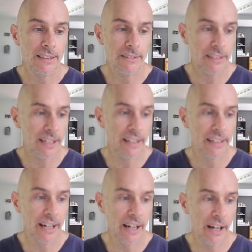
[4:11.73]

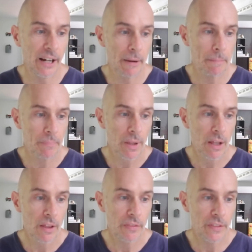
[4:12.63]
Okay,
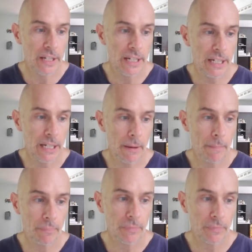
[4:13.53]
the